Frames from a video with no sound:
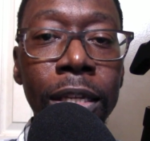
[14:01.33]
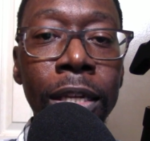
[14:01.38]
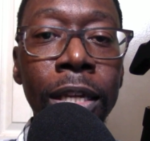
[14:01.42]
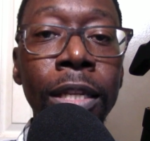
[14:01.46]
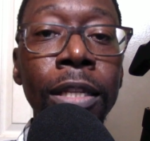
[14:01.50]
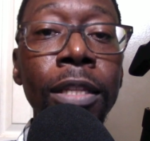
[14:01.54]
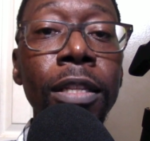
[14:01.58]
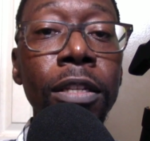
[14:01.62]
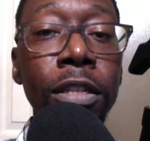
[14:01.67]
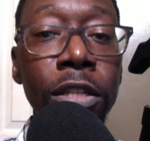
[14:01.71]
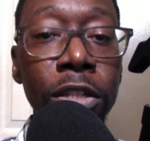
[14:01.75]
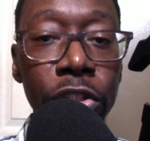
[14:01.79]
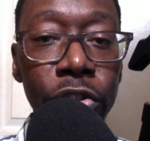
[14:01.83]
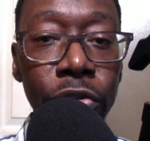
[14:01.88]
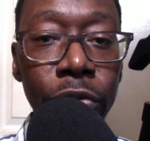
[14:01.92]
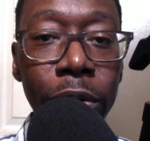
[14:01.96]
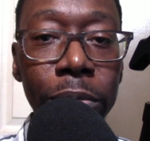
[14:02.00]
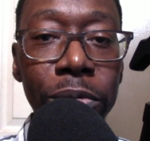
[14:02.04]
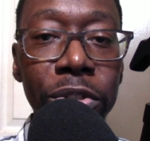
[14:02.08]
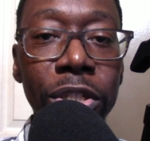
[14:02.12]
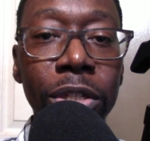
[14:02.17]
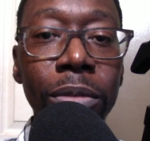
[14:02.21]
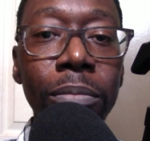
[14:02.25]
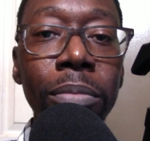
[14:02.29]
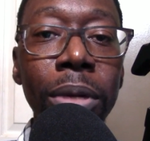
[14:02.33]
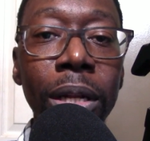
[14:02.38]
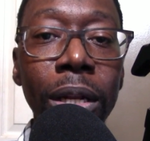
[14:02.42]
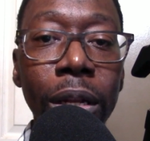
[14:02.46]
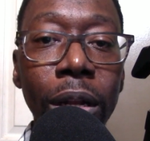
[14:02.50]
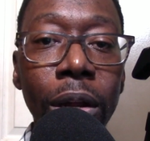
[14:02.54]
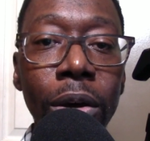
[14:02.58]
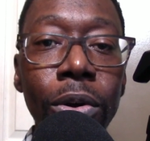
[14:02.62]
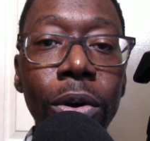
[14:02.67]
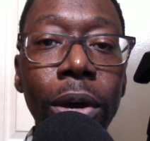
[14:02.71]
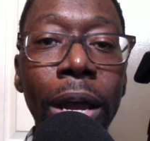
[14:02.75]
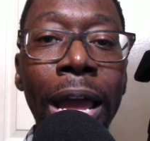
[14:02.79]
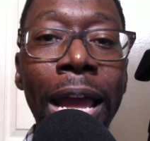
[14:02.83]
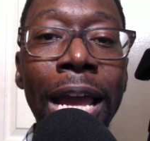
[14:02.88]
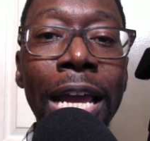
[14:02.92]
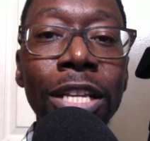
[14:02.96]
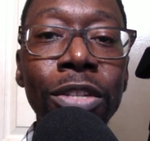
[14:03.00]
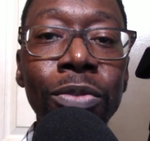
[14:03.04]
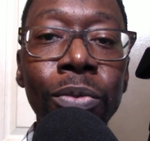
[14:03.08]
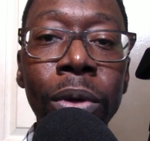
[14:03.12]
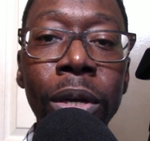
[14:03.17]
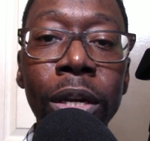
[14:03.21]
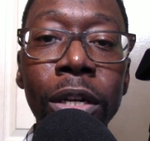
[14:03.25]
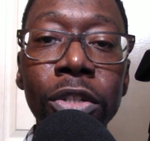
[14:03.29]
in the description below
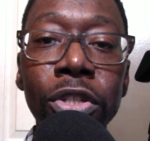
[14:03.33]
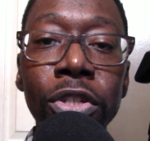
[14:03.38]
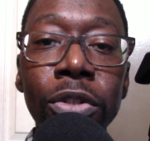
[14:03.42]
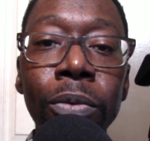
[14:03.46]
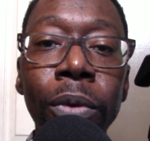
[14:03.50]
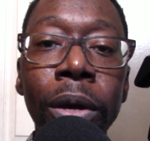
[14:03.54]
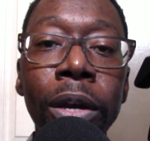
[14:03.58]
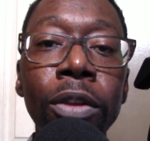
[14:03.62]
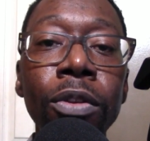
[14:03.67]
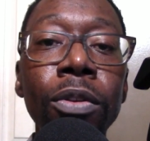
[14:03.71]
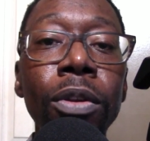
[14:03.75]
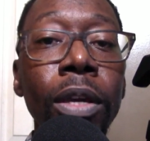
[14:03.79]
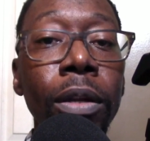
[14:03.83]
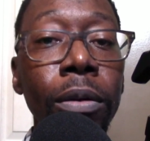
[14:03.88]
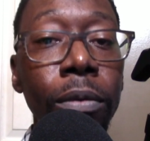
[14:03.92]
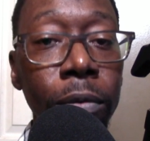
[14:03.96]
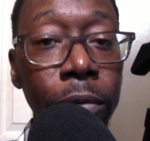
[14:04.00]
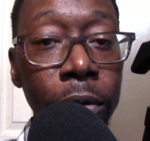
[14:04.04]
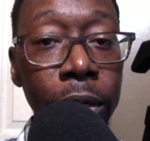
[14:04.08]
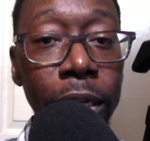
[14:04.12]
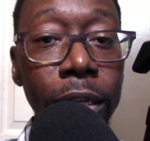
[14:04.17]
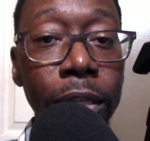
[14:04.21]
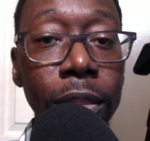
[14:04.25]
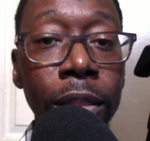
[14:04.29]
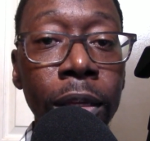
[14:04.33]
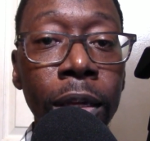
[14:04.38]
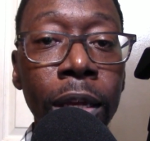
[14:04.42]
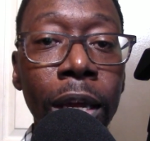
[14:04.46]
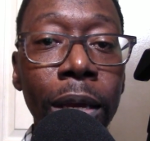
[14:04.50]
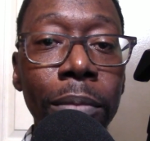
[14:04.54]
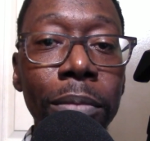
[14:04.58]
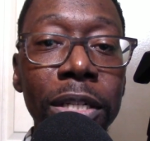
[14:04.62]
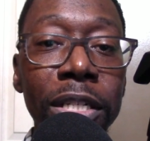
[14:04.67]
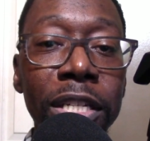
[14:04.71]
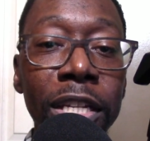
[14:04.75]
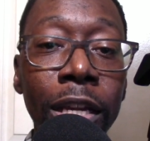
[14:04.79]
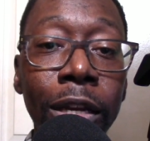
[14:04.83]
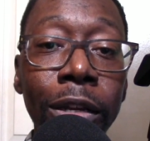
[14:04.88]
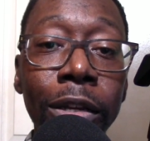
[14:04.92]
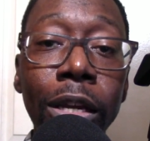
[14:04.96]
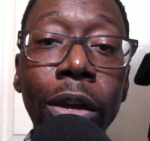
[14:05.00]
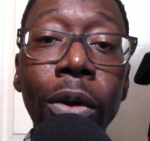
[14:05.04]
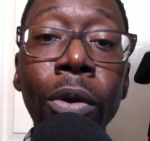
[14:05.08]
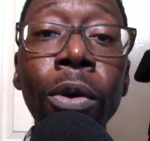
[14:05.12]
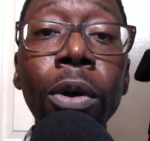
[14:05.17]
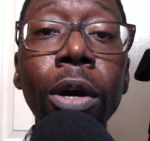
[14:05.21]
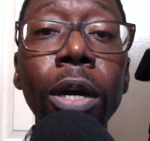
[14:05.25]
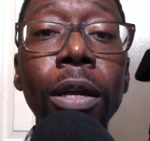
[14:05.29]
as well to where you can read the commentary
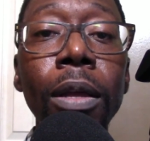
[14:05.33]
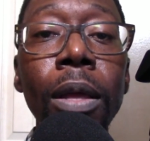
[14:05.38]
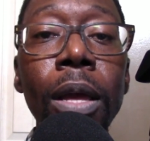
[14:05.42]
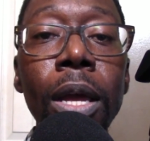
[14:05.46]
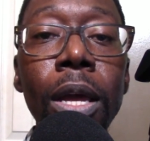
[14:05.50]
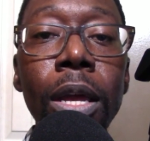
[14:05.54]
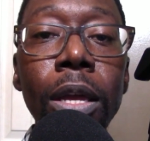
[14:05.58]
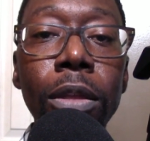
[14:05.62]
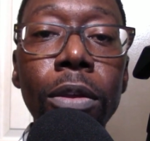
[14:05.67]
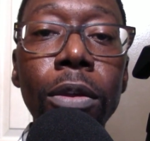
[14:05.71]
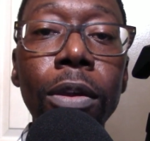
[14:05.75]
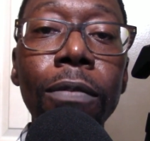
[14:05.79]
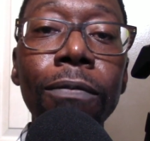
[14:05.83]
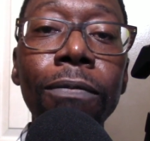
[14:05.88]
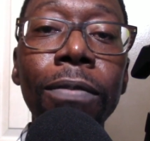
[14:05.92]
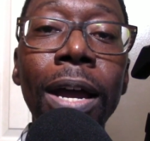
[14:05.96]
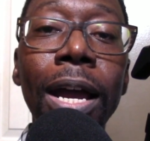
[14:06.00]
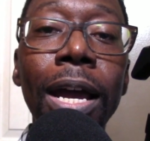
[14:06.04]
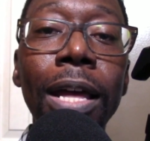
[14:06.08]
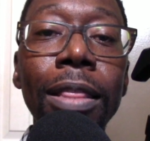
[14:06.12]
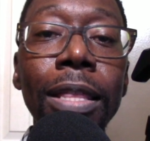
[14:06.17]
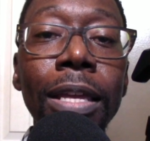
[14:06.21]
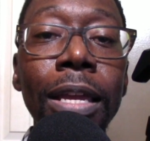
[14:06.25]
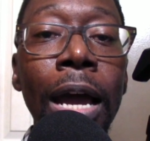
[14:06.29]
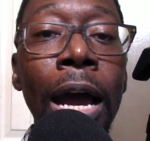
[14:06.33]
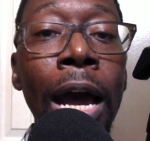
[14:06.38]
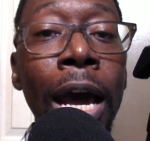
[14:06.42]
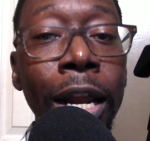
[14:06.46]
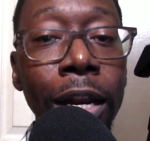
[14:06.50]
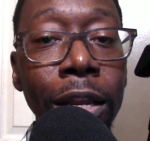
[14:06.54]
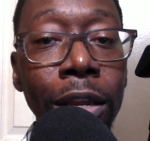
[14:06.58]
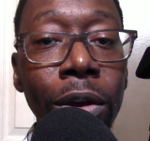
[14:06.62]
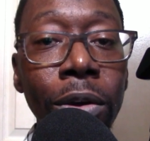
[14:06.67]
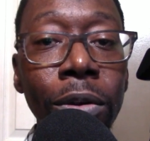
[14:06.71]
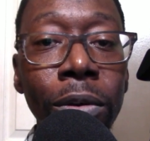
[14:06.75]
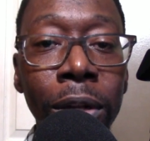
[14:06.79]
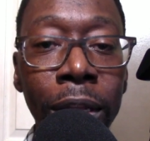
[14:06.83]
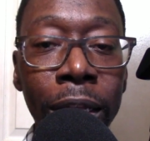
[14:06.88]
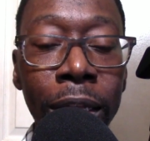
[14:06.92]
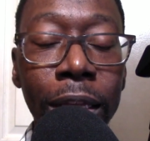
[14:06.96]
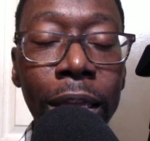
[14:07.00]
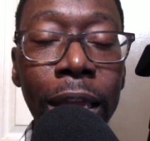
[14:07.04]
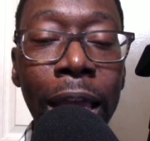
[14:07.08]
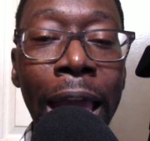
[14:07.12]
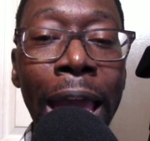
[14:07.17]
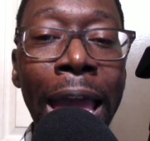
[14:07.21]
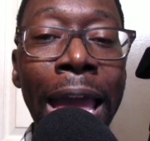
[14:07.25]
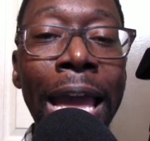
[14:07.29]
or you can find the audio
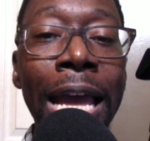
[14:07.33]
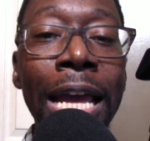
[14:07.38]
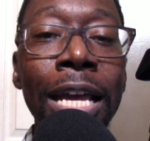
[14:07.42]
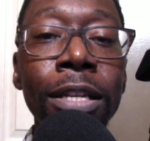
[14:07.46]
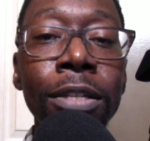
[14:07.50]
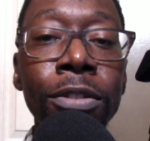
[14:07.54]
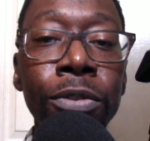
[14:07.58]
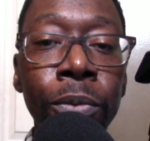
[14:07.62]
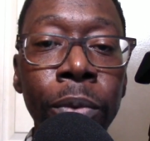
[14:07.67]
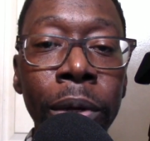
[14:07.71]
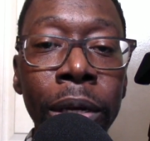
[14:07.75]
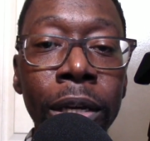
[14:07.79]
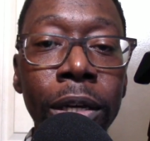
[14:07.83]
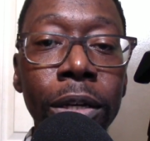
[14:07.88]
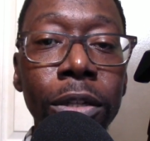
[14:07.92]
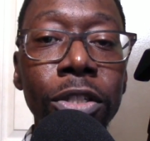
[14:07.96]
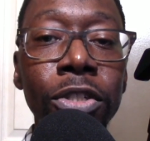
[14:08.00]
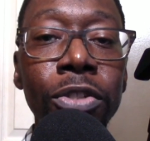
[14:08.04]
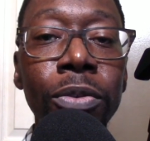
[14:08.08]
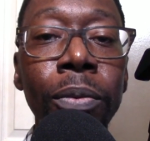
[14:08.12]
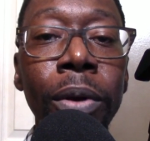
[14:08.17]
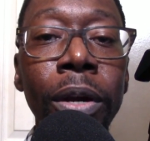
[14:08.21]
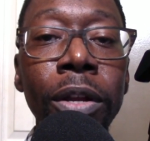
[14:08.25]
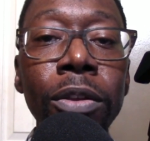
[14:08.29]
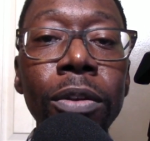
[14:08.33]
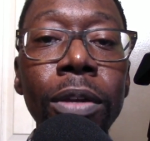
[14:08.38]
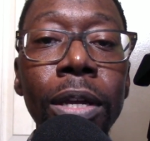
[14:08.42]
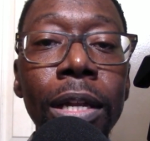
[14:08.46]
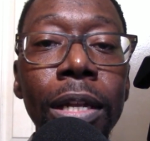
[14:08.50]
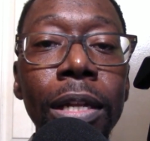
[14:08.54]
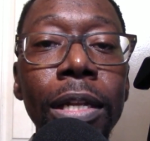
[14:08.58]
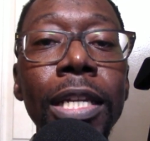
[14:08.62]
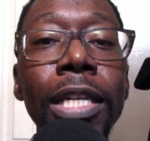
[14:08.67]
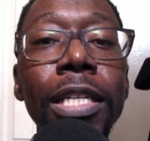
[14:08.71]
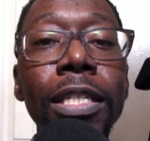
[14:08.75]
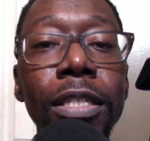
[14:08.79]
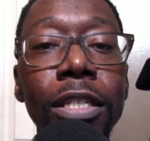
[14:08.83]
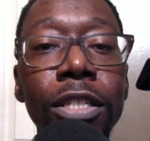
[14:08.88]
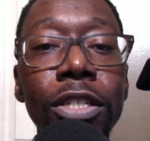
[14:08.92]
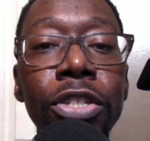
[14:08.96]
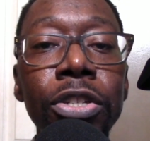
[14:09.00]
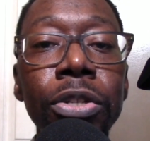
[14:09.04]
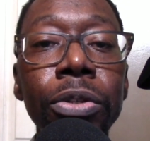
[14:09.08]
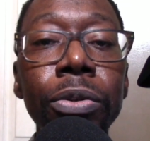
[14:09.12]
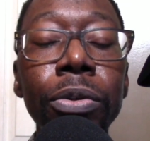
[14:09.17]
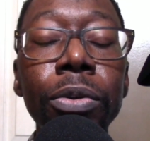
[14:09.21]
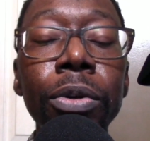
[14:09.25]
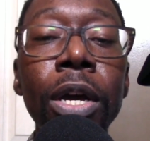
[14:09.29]
link as well to where you can listen
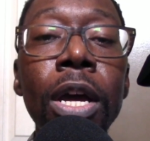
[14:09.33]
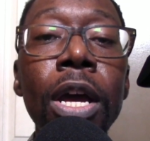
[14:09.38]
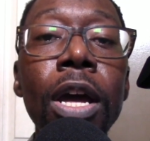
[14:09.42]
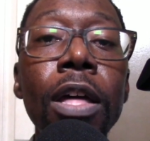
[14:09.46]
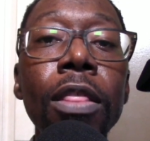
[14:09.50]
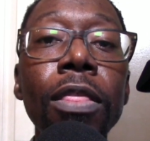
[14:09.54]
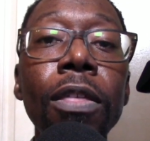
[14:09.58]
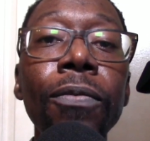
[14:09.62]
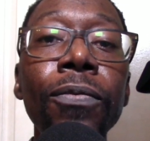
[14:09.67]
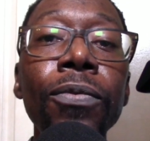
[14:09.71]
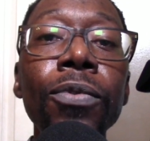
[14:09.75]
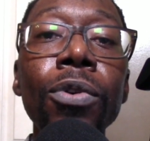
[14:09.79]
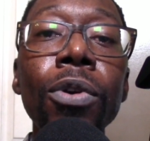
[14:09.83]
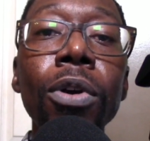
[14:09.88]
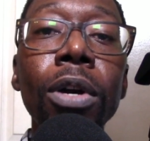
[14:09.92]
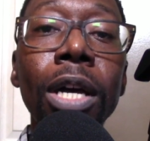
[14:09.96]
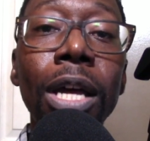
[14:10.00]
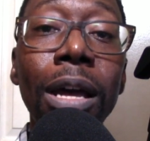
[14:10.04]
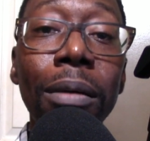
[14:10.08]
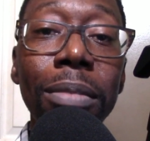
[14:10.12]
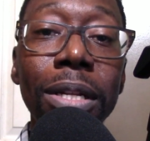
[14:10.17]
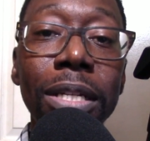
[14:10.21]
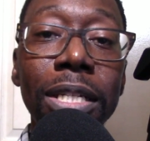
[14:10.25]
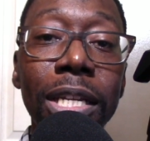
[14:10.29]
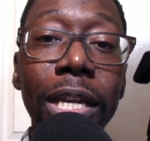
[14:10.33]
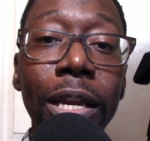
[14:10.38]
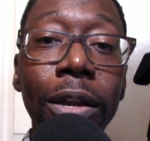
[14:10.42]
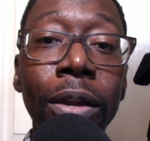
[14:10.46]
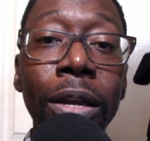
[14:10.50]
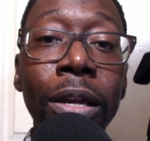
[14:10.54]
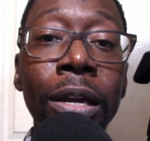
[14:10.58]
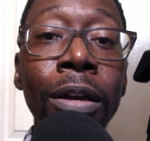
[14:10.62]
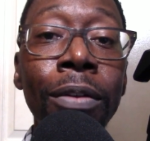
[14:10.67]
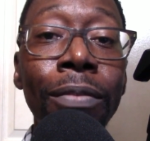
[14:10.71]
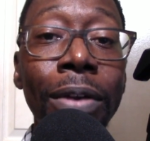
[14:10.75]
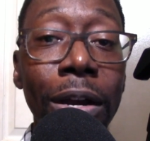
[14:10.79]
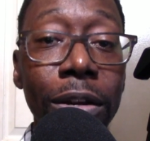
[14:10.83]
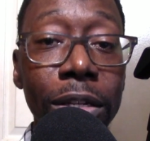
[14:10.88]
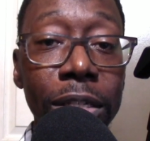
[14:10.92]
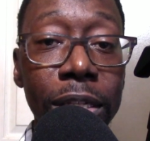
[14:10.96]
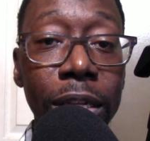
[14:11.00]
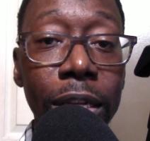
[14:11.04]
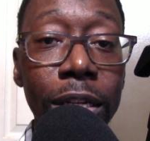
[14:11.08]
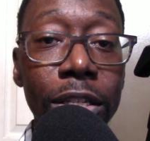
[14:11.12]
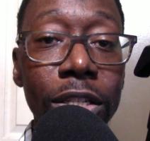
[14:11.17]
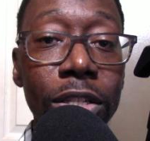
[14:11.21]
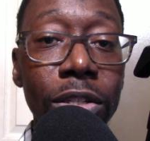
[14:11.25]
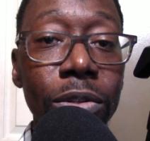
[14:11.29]
to the full commentary of our
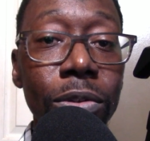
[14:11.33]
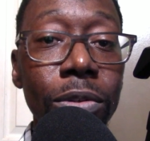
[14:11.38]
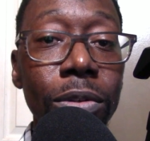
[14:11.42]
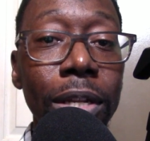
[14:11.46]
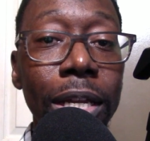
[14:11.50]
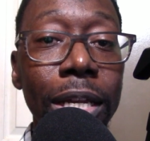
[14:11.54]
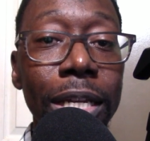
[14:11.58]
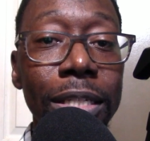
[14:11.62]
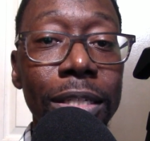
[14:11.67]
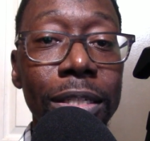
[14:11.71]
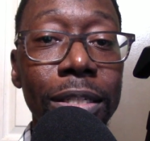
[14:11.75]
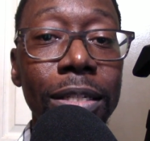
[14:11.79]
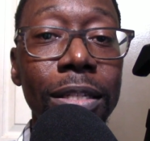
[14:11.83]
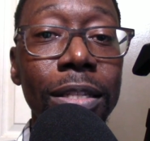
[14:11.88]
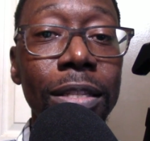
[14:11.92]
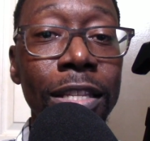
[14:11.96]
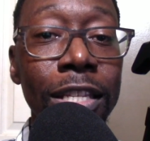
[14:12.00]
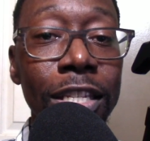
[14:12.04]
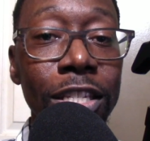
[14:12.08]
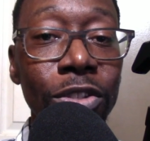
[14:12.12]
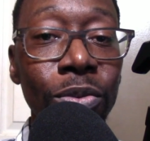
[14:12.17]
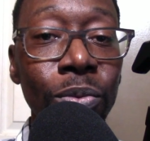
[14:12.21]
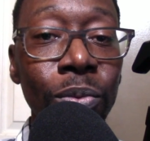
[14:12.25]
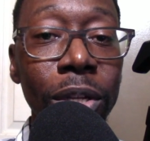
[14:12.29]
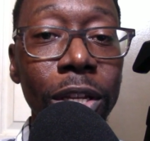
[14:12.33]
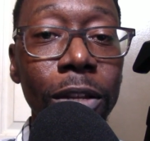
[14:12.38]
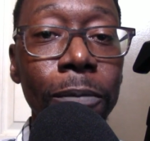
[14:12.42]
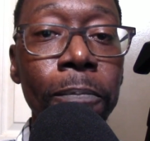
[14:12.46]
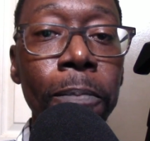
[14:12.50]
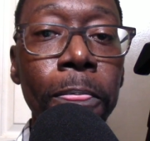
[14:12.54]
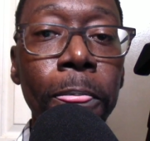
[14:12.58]
Sunday school lesson this week.